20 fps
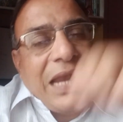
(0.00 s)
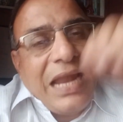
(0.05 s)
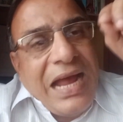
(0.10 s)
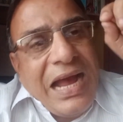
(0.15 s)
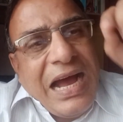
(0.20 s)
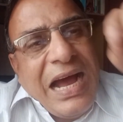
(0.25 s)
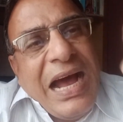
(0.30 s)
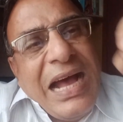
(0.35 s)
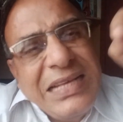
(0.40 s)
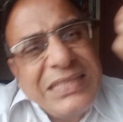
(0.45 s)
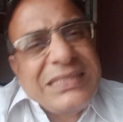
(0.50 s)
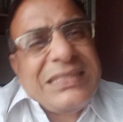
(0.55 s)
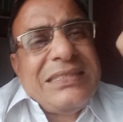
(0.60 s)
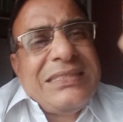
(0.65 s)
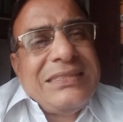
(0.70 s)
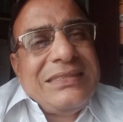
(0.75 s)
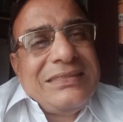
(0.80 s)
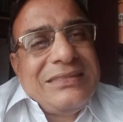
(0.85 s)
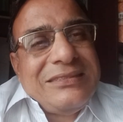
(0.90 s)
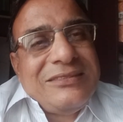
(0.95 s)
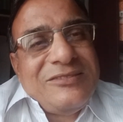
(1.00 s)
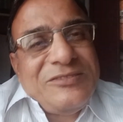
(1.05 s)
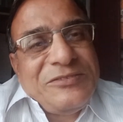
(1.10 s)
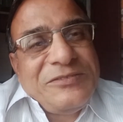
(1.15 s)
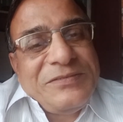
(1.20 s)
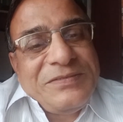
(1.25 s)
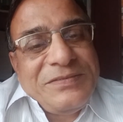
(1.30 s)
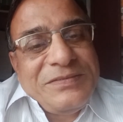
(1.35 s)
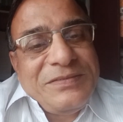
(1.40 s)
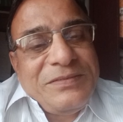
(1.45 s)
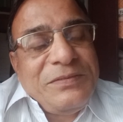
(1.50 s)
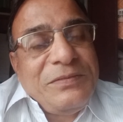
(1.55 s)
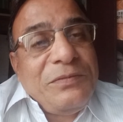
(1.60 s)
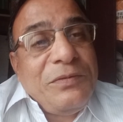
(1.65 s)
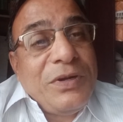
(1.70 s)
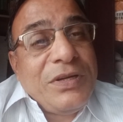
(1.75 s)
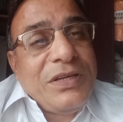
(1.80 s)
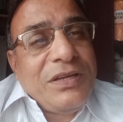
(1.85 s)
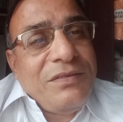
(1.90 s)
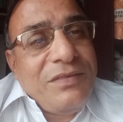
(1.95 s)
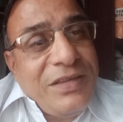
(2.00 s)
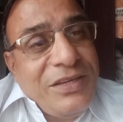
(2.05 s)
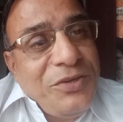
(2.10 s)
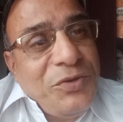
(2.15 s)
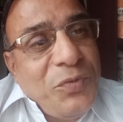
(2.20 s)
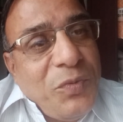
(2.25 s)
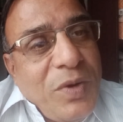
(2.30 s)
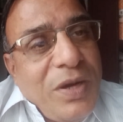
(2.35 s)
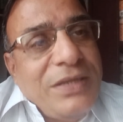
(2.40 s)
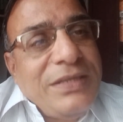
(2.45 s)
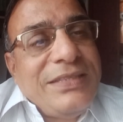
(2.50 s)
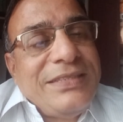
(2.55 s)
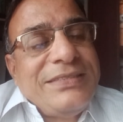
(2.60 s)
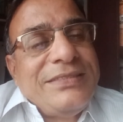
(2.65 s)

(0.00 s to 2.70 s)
Ask whatever you want.